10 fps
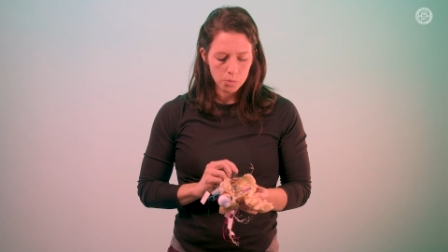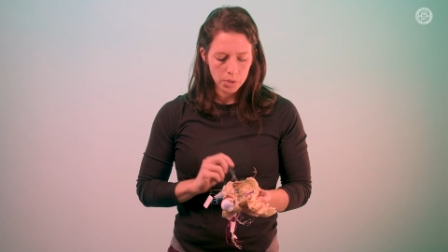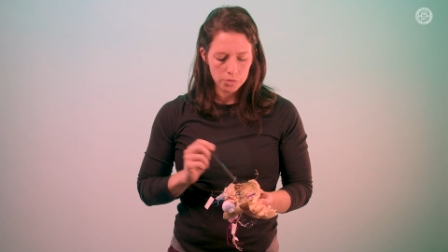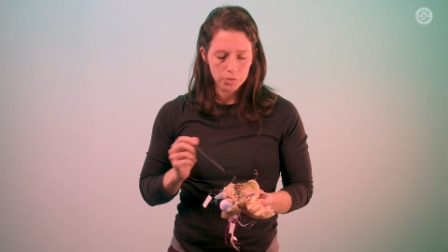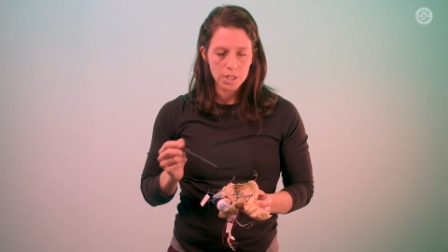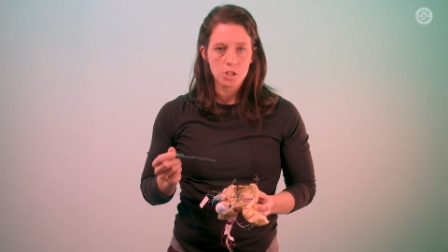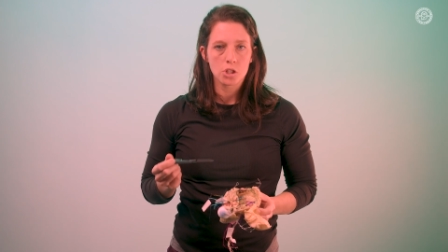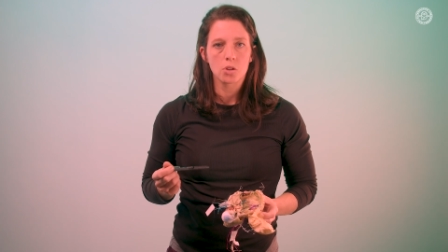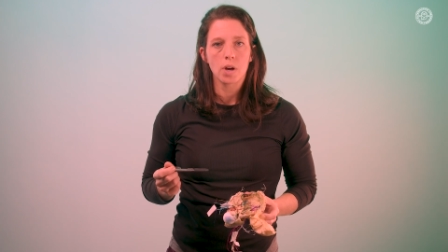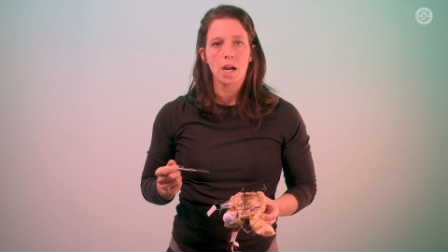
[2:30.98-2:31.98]
But
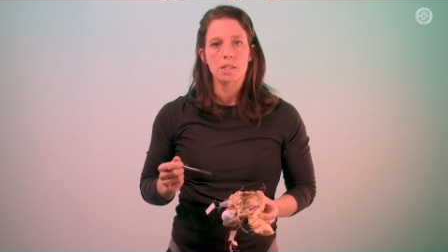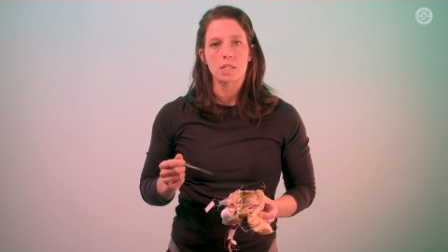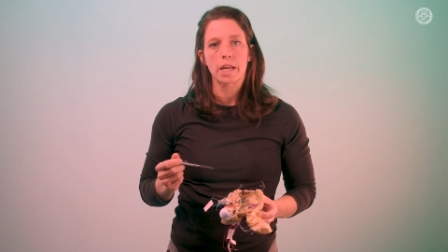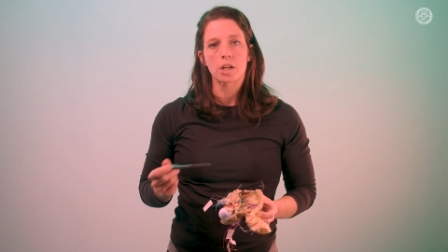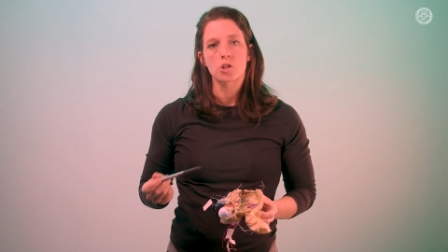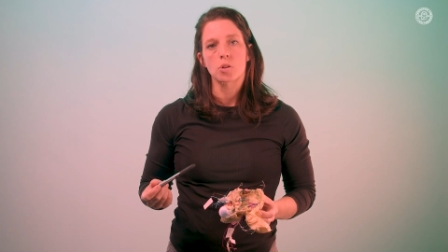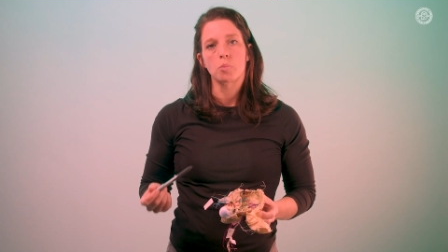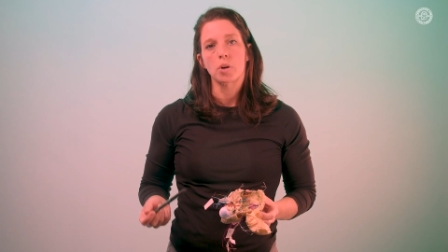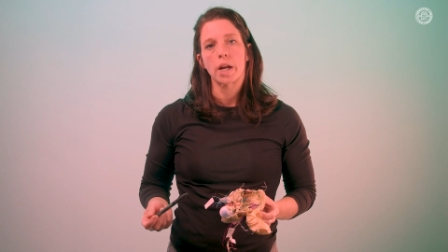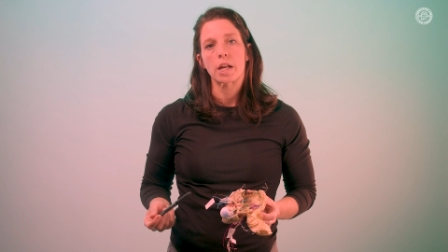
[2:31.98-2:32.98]
V2 has an extra
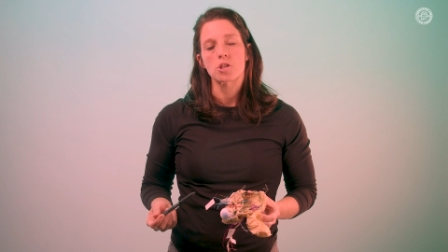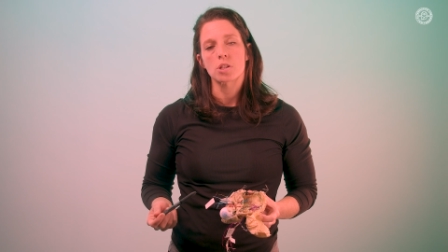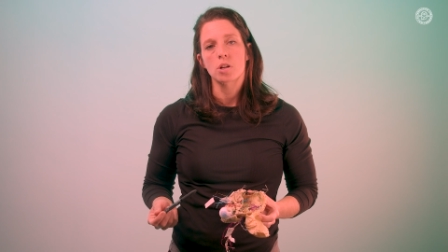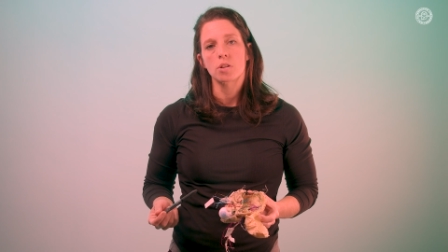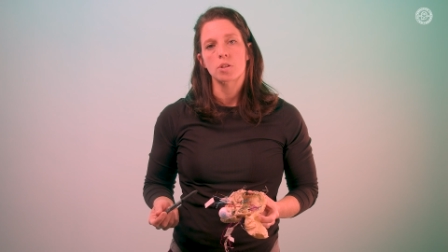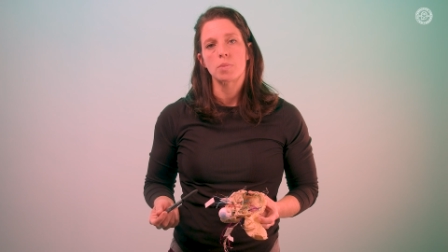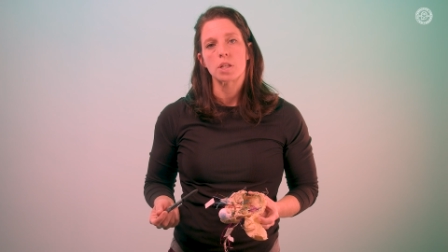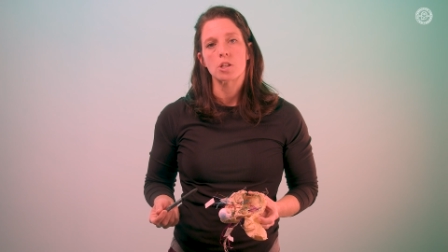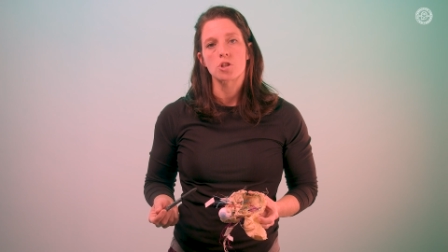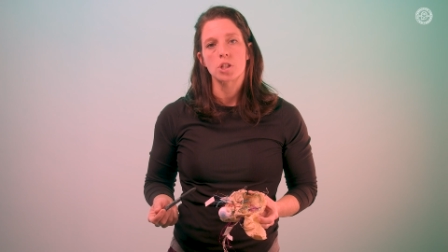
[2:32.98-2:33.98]
branch. It's called the
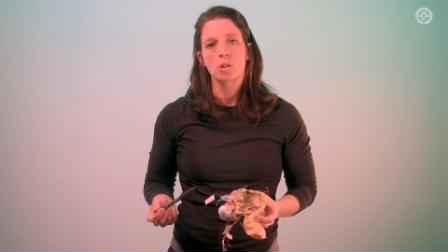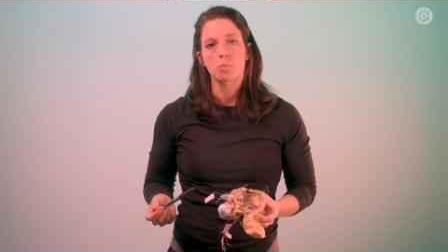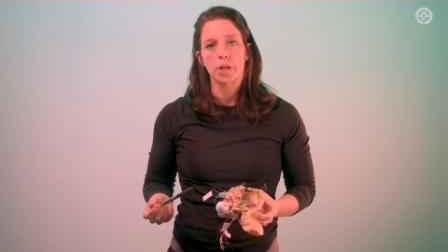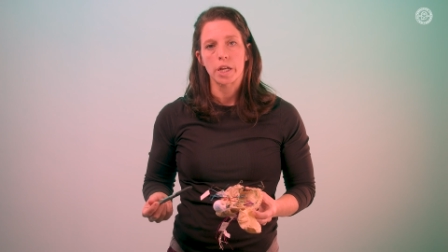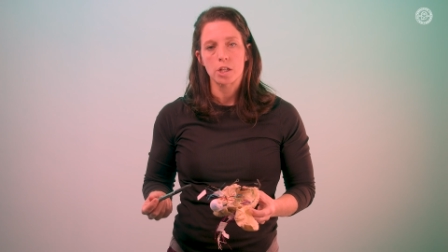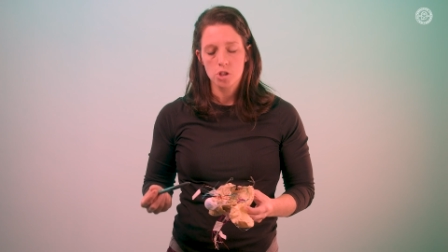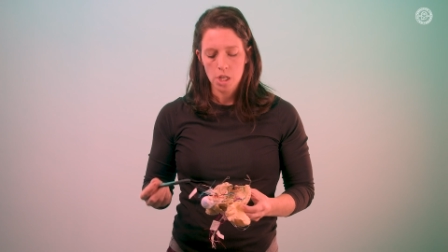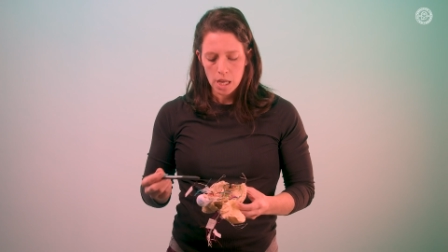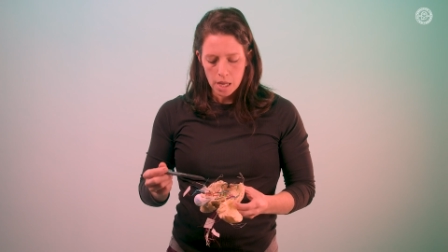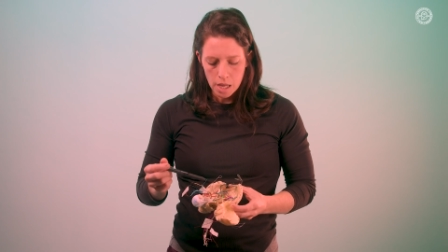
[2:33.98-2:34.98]
meningeal branch
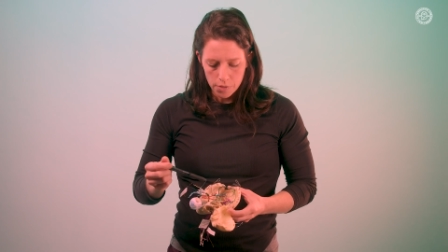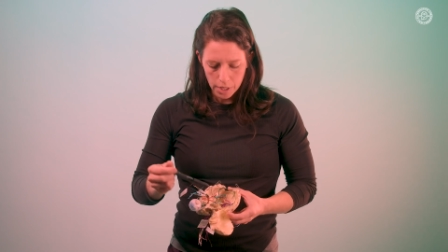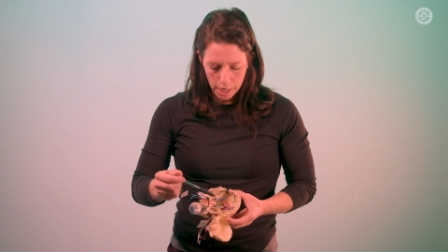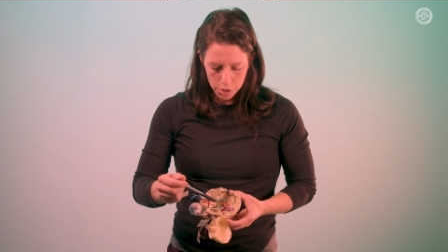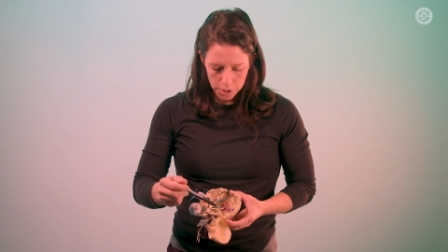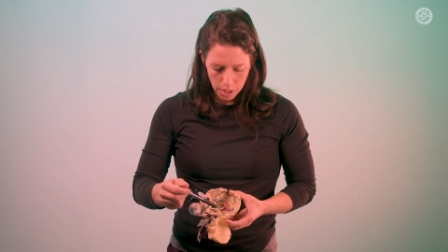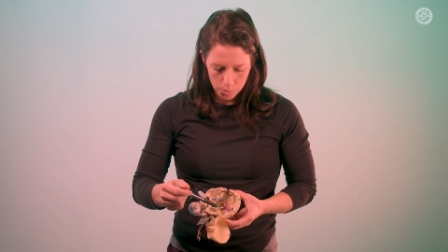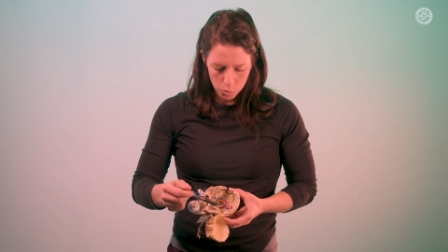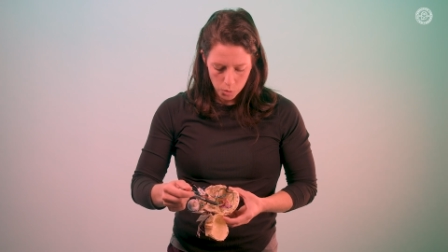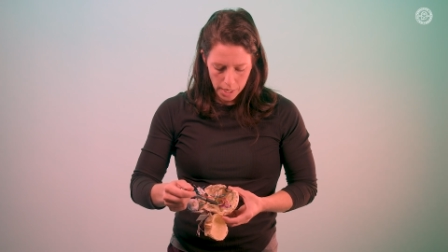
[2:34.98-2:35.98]
that actually
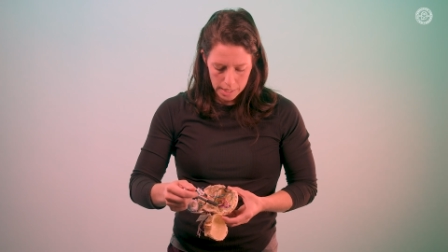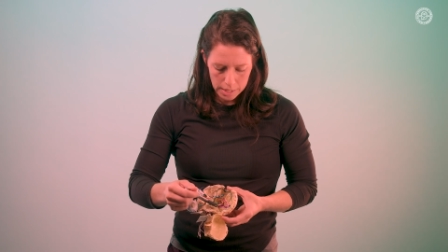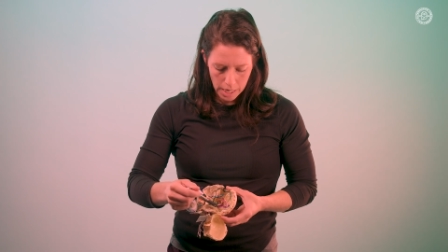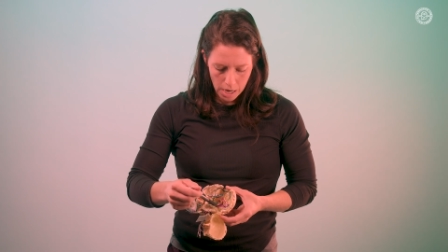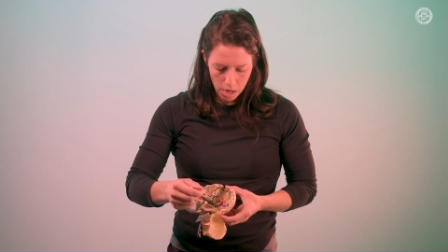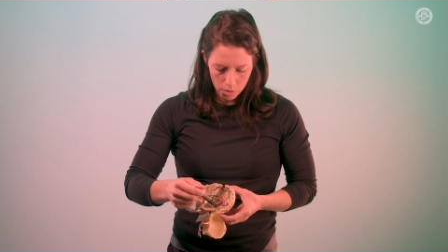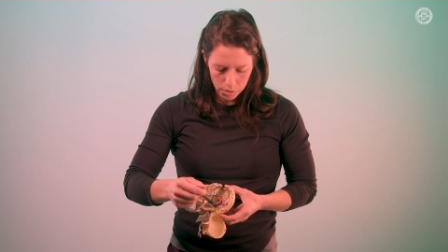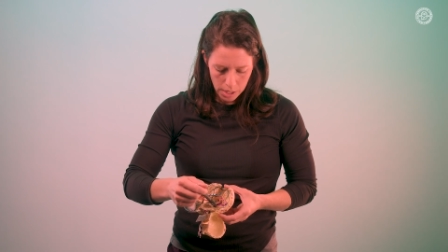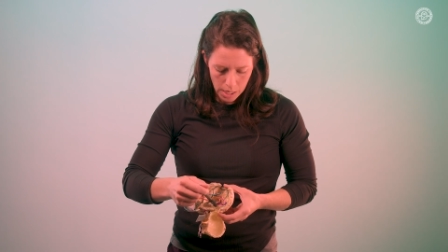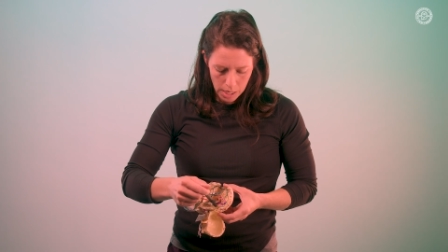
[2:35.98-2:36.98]
comes way
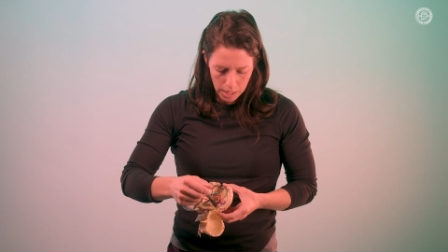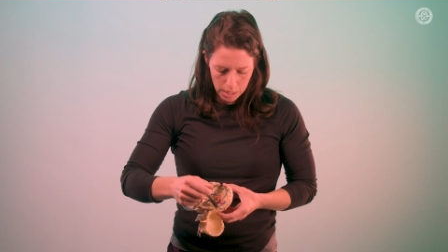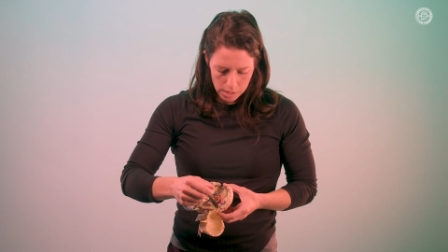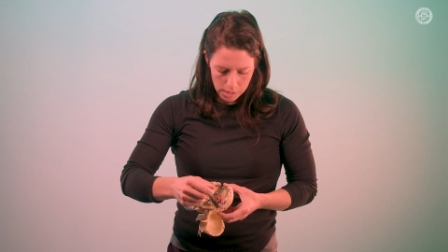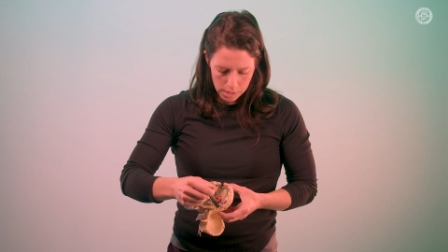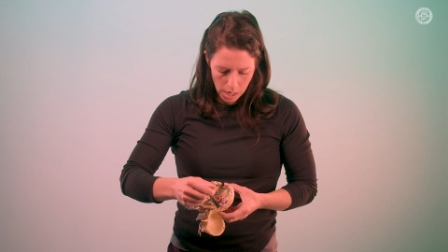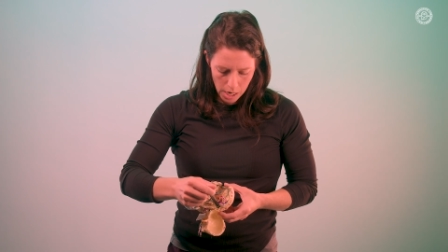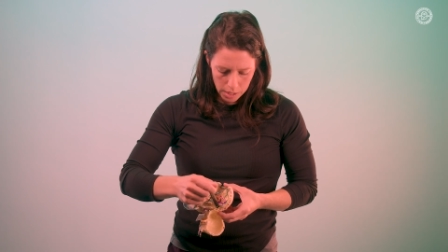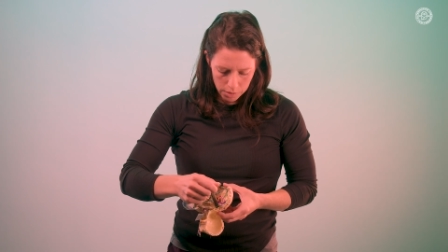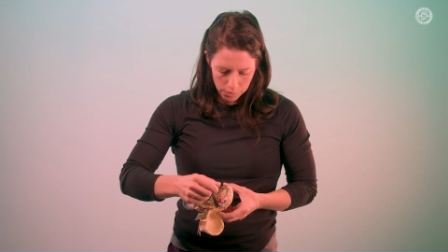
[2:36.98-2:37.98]
down
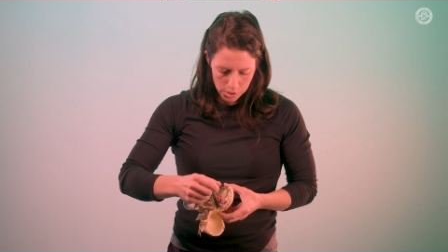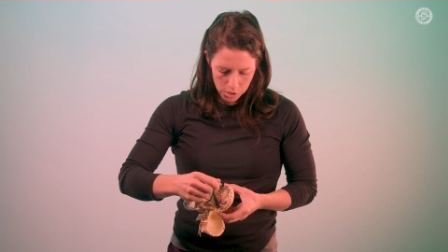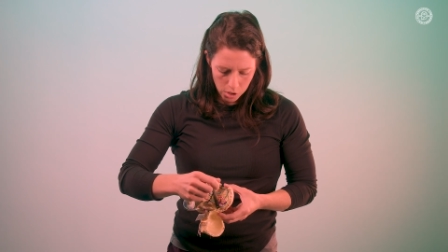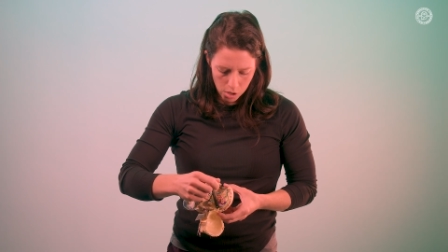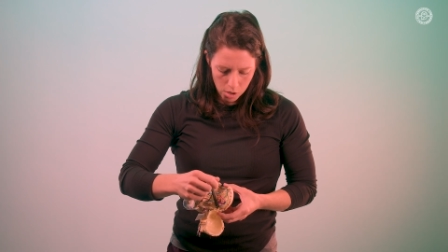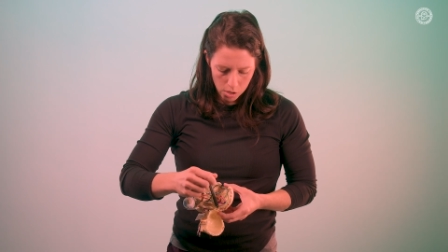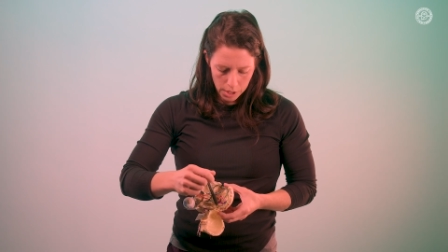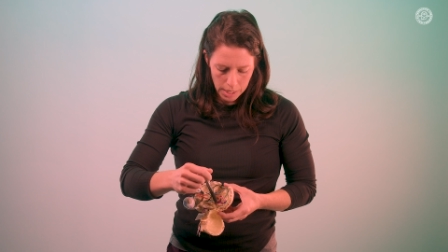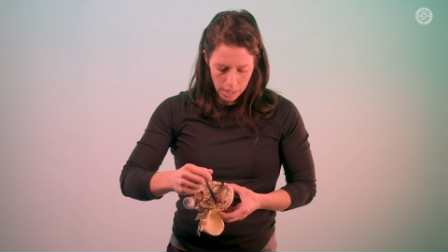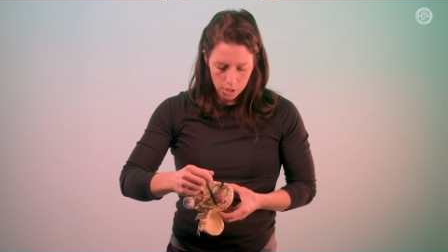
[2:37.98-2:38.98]
inside of the skull
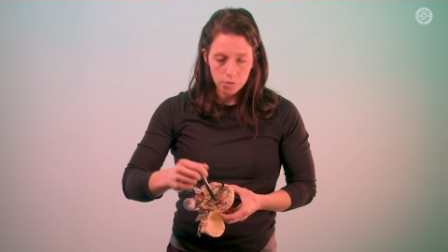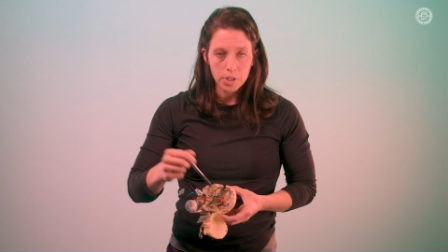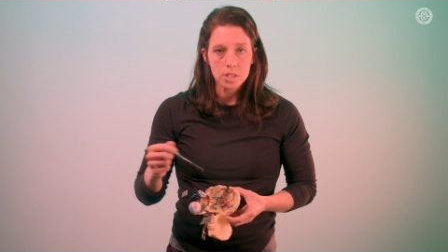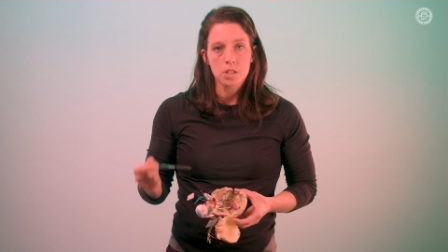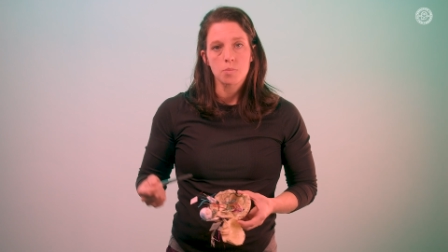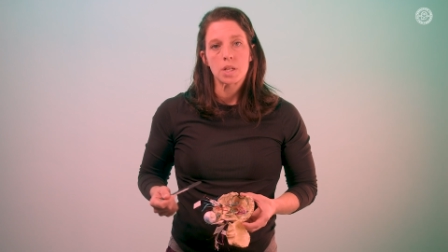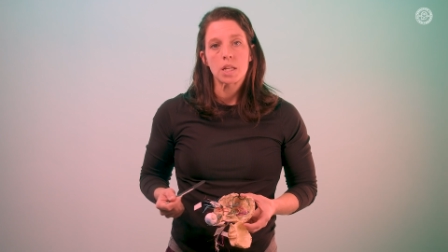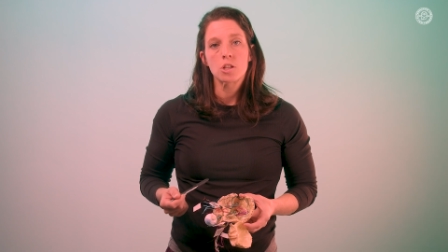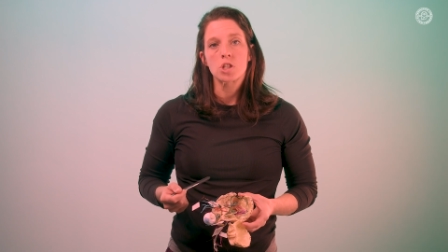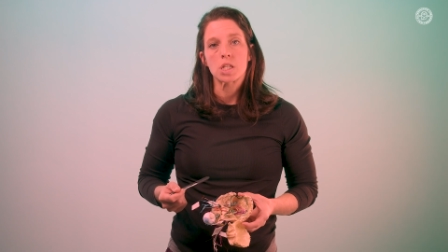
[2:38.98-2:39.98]
and innervates the
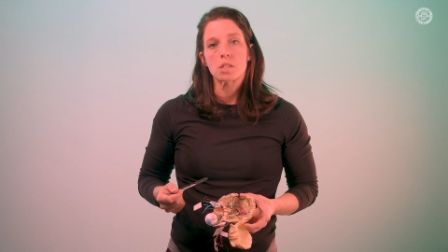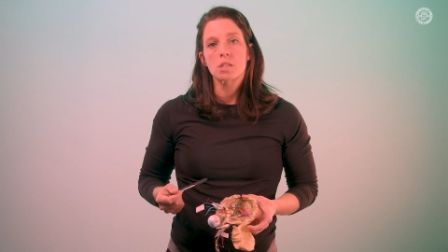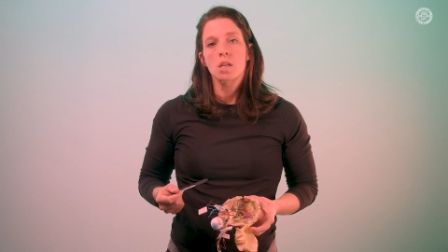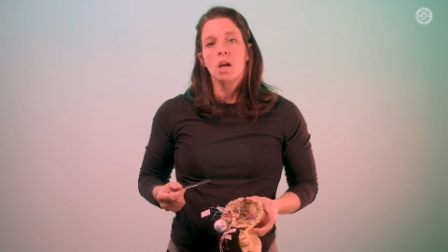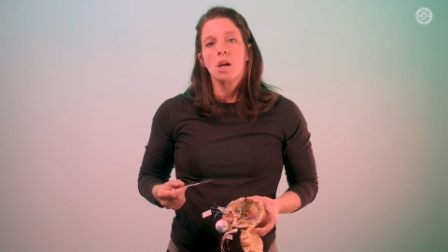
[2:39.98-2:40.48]
meninges.